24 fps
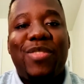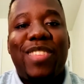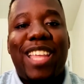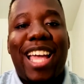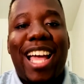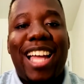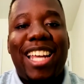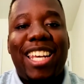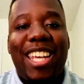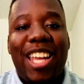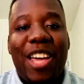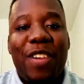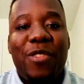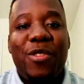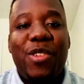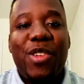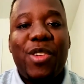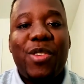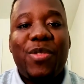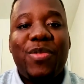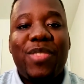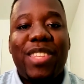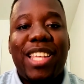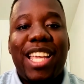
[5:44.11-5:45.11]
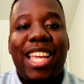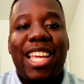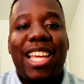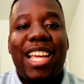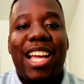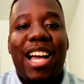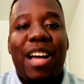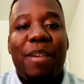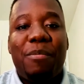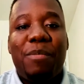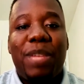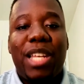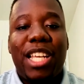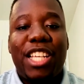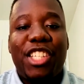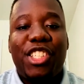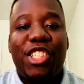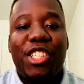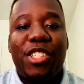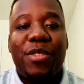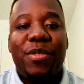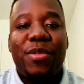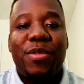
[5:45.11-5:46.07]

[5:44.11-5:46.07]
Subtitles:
I love you, and God bless you.